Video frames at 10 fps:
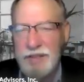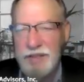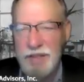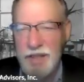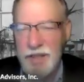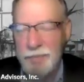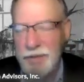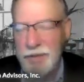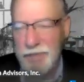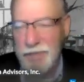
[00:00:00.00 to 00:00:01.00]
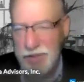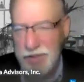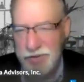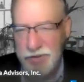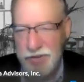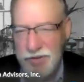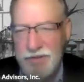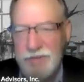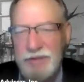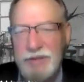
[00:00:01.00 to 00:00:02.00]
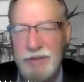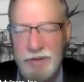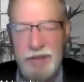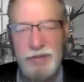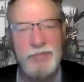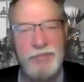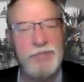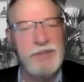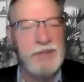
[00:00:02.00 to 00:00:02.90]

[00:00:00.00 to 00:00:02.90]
8 p.m. Eastern. Okay. So